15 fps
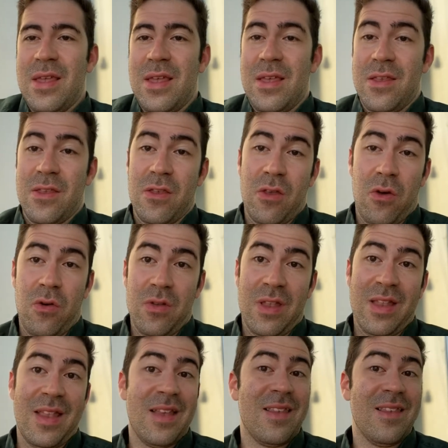So
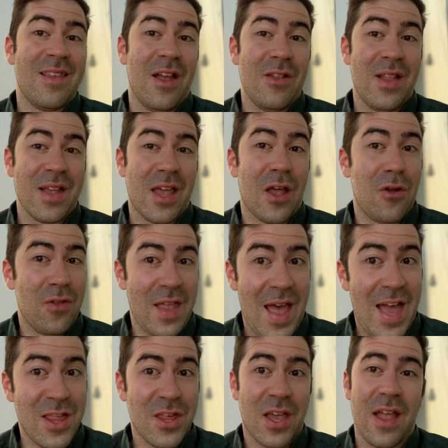that doesn't sound like a good
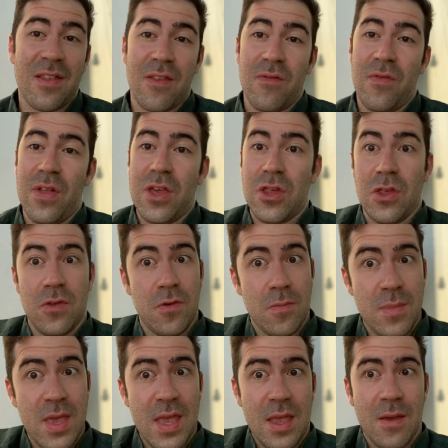hedge against inflation to
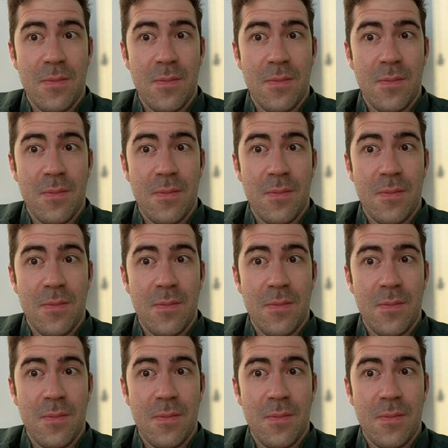me.